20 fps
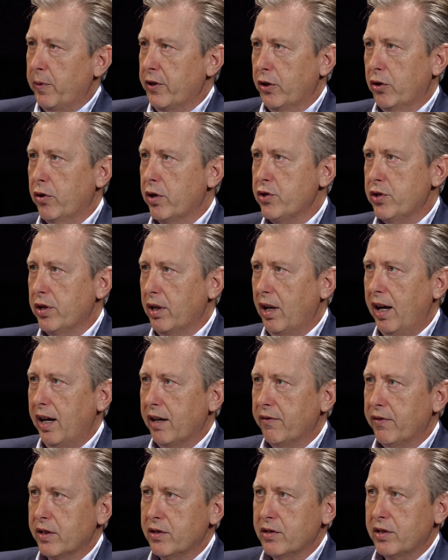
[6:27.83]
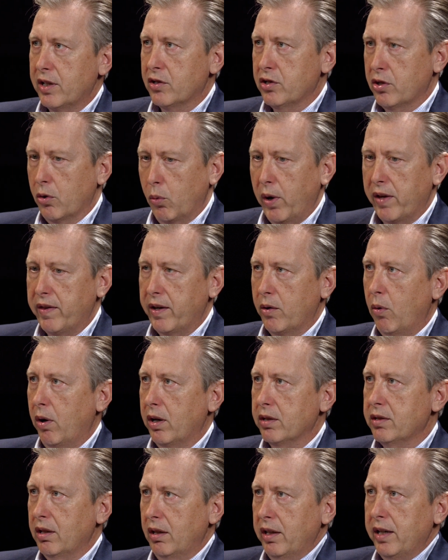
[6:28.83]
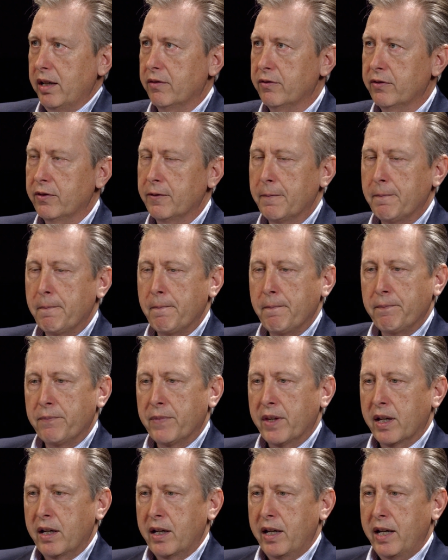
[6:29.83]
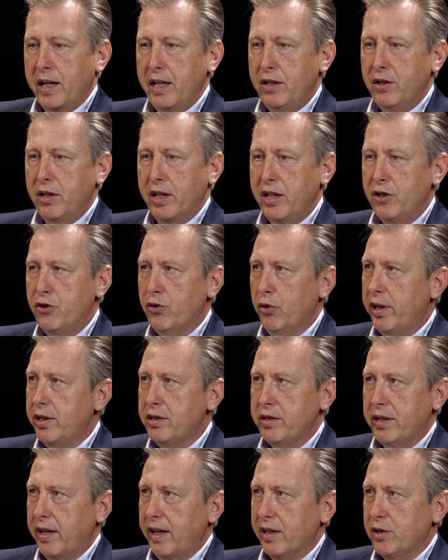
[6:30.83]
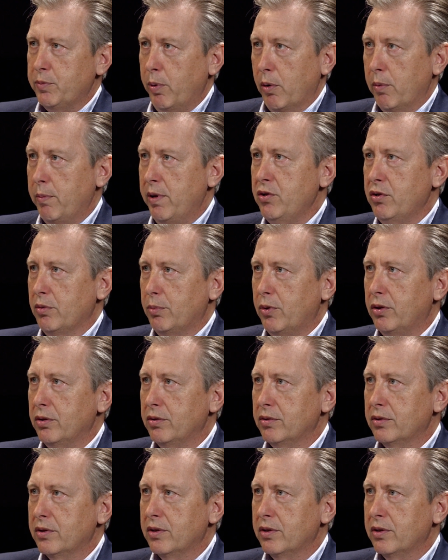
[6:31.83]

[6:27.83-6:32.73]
their Christian life. It's the way they want to live. He treats that as permissible.